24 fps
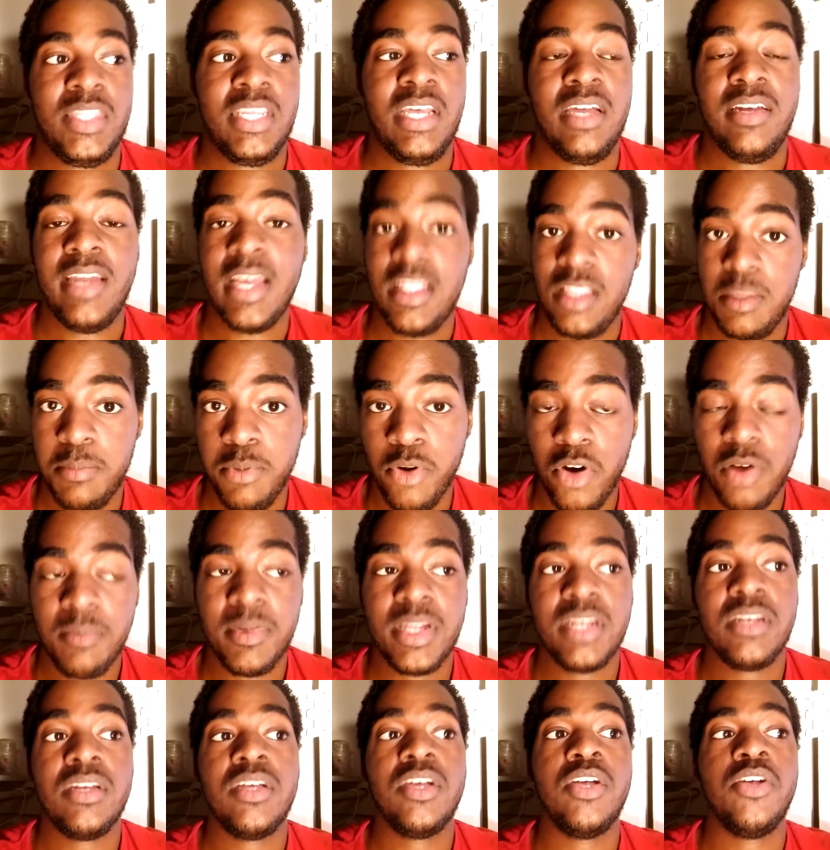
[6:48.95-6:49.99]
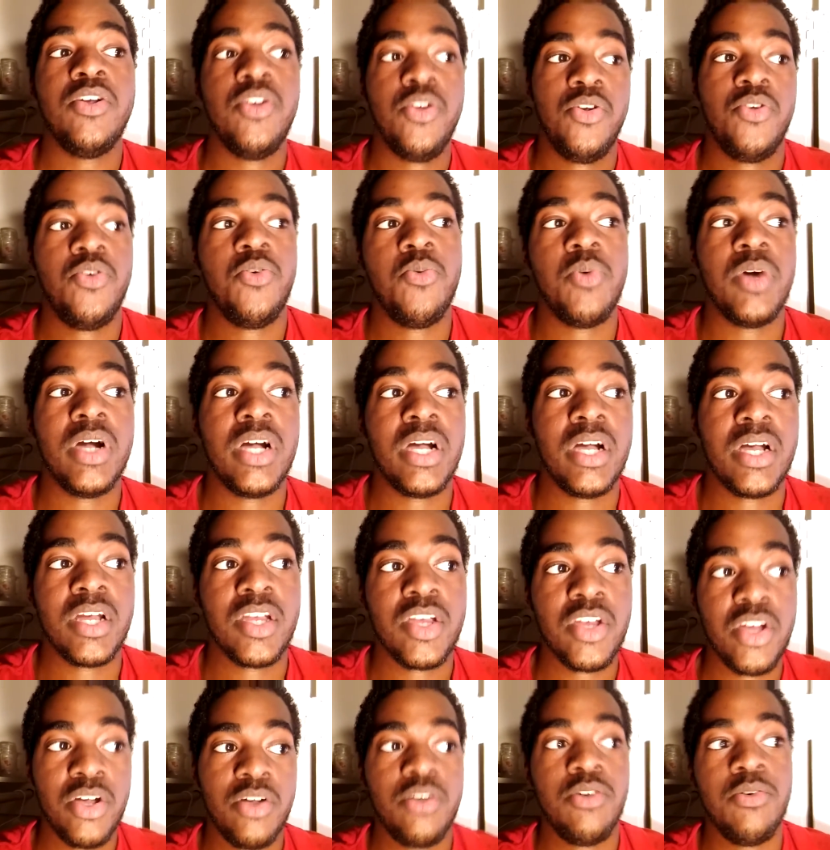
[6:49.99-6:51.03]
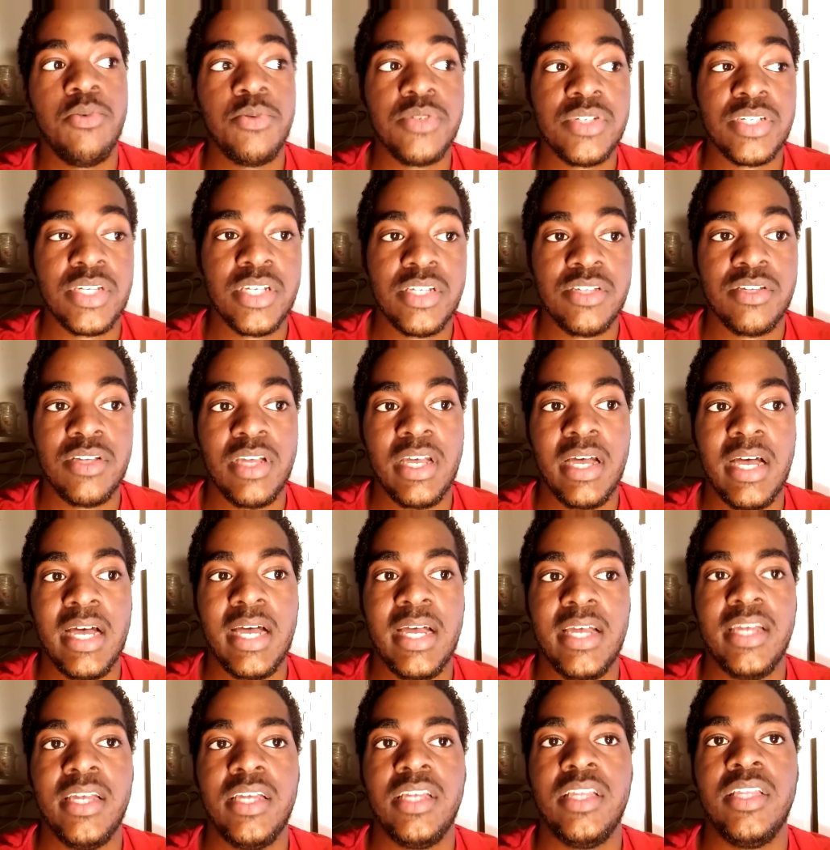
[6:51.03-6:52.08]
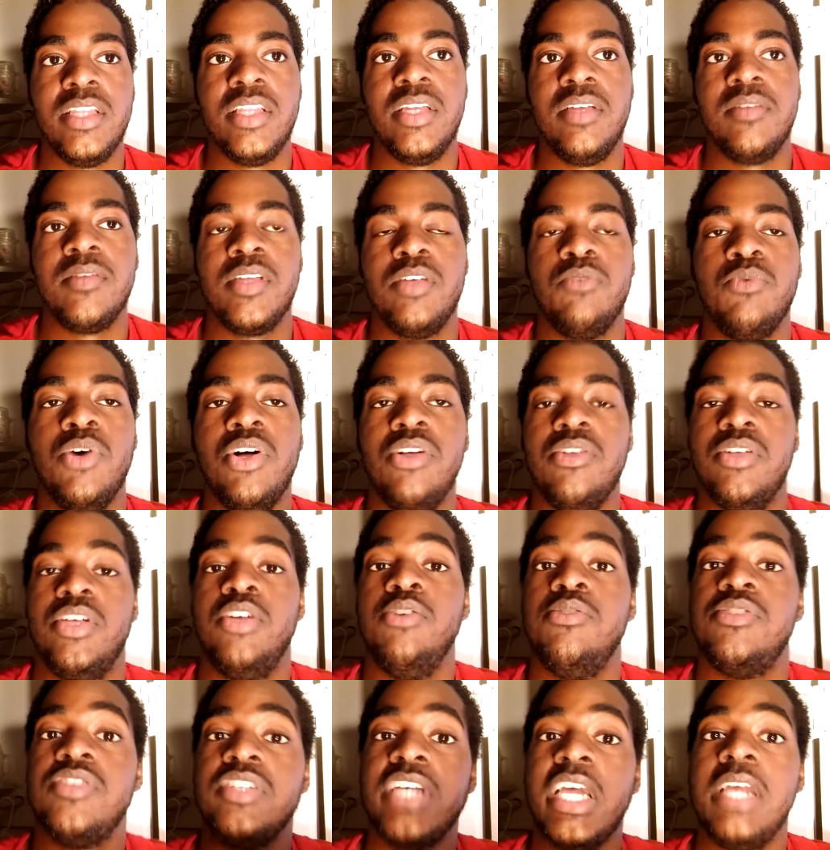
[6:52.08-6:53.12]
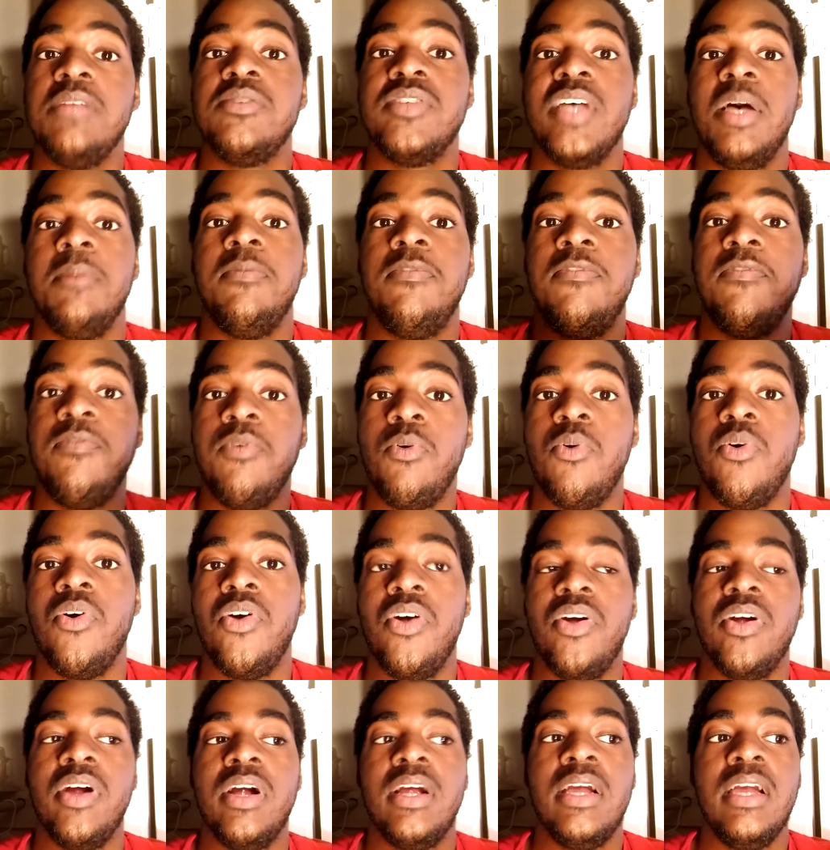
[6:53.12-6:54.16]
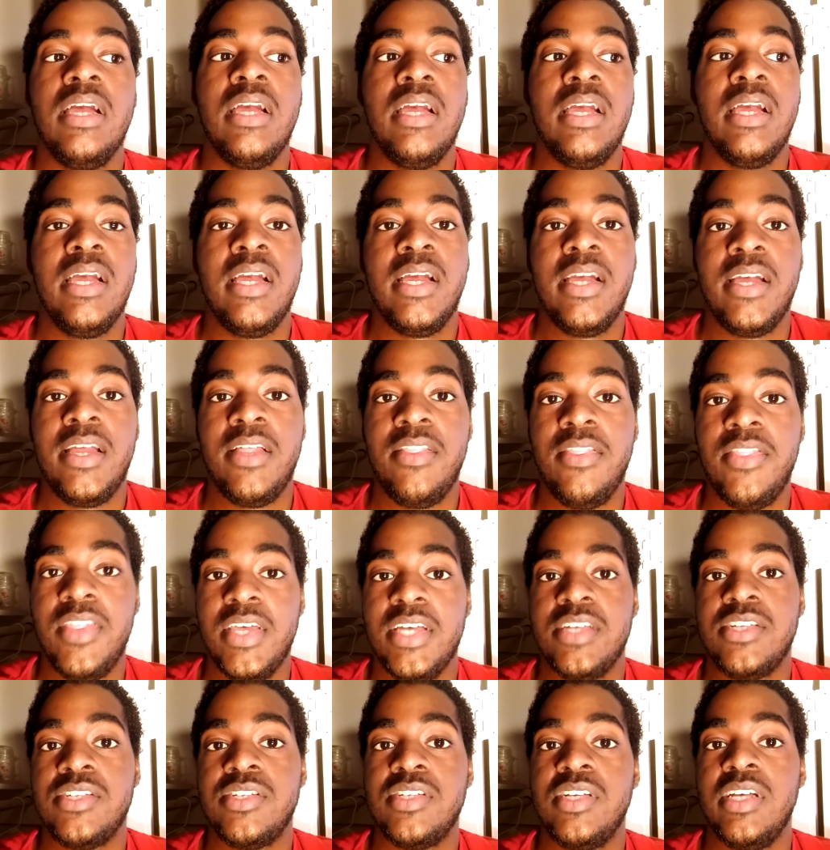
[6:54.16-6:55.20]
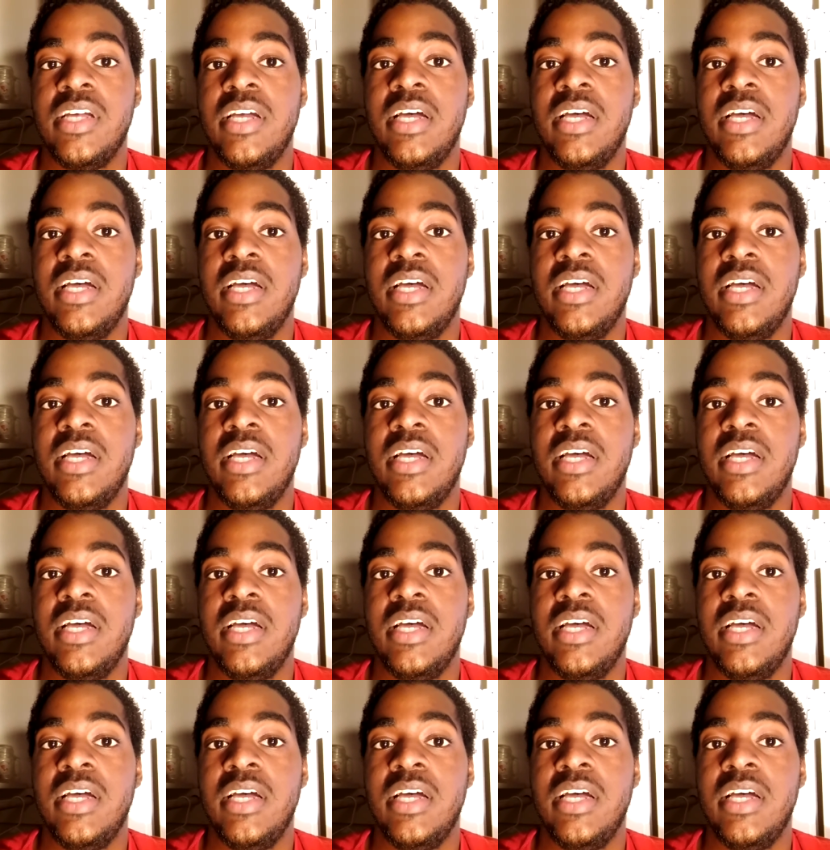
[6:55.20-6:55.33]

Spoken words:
Natalie Portman, who goes who signs up for this.